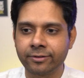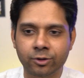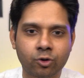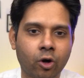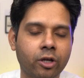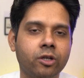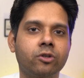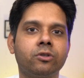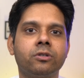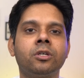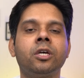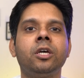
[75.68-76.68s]
I was talking to
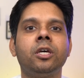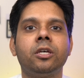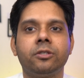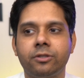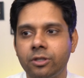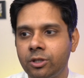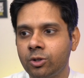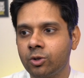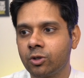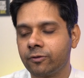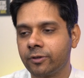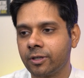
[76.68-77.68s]
the C E
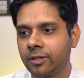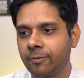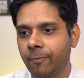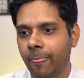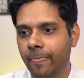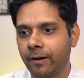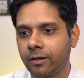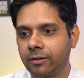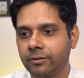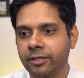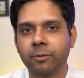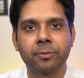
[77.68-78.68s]
O of um,
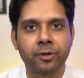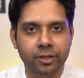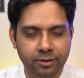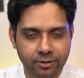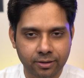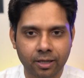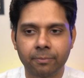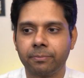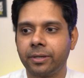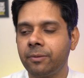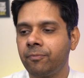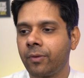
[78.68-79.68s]
a therapeutics
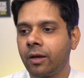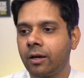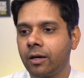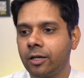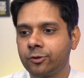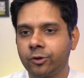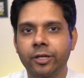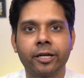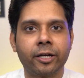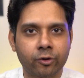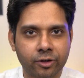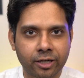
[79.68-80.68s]
company. So they are
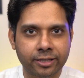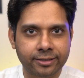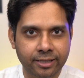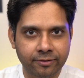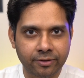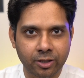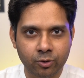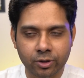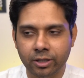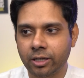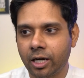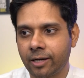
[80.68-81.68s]
into drug discovery
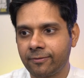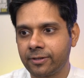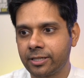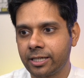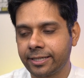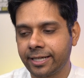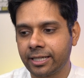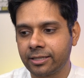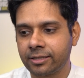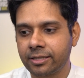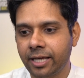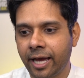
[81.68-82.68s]
using artificial
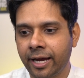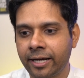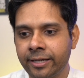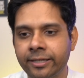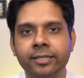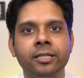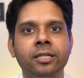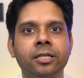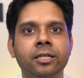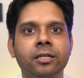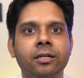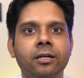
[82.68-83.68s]
intelligence, and
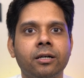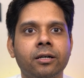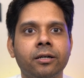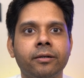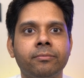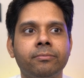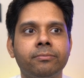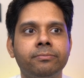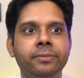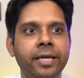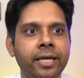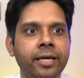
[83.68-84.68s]
uh,
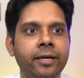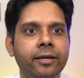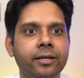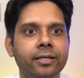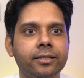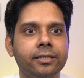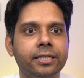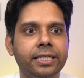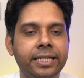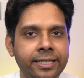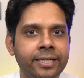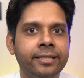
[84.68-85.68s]
they
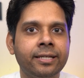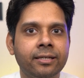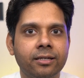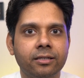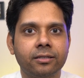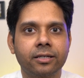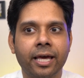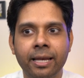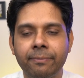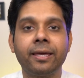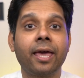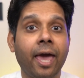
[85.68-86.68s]
needed
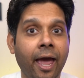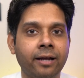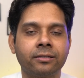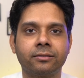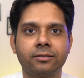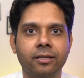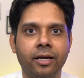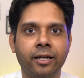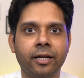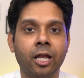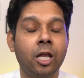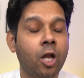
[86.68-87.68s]
helping hands,
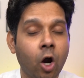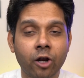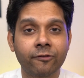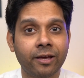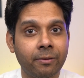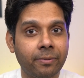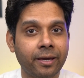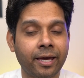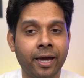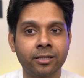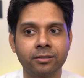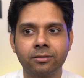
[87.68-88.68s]
and a lot of helping
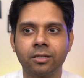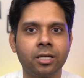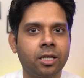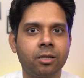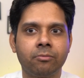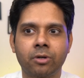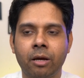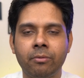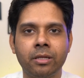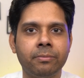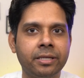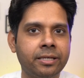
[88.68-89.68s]
hands,
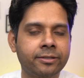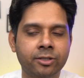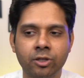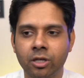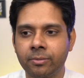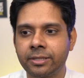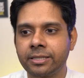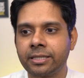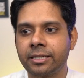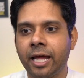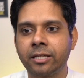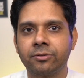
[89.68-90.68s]
probably B S c or M S
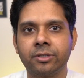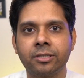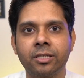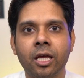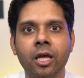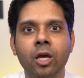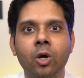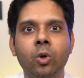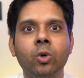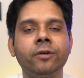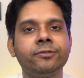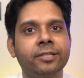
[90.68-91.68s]
c graduates
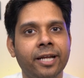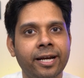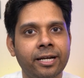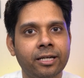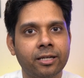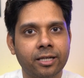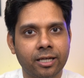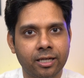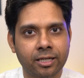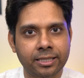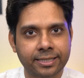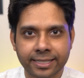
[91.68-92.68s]
who have the right
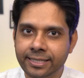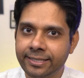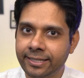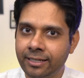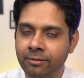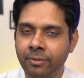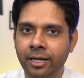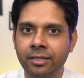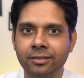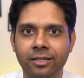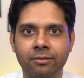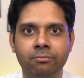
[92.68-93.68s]
uh, skill set and
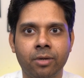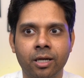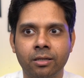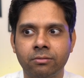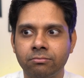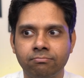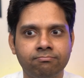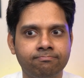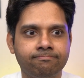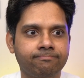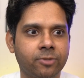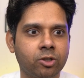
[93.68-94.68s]
mindset. But,
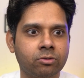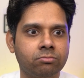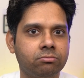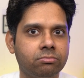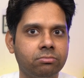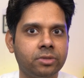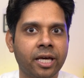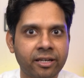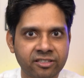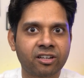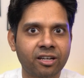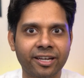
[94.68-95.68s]
you know, they're
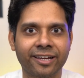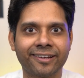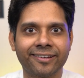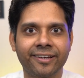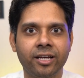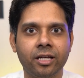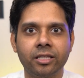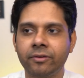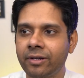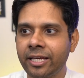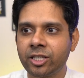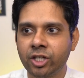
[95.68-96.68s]
struggling. They
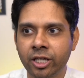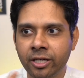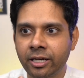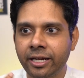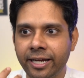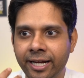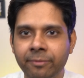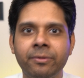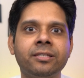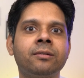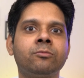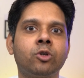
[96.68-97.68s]
were like, Shekhar, get
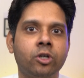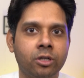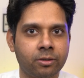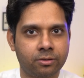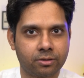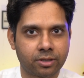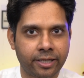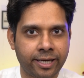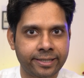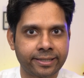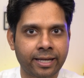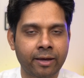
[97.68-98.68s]
me some good
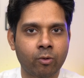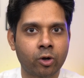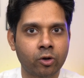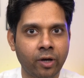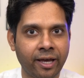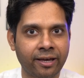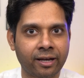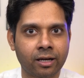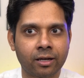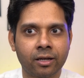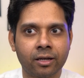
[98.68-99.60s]
guys and I want to hire.